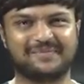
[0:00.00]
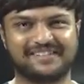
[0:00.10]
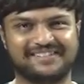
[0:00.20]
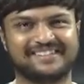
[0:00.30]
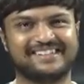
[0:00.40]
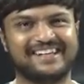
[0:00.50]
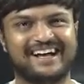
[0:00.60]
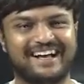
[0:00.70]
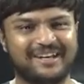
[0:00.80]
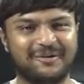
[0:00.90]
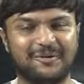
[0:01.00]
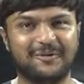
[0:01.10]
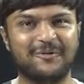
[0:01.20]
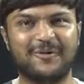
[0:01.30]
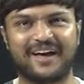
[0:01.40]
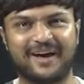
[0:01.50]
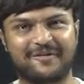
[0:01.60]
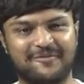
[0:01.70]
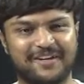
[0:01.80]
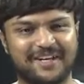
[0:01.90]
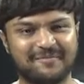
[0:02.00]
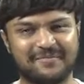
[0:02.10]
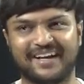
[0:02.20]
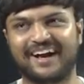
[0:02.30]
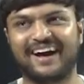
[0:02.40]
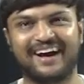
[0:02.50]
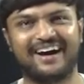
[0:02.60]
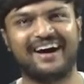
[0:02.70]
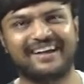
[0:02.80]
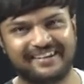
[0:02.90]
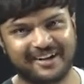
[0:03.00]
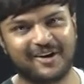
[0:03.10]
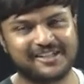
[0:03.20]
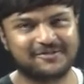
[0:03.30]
person and who I have very big high regards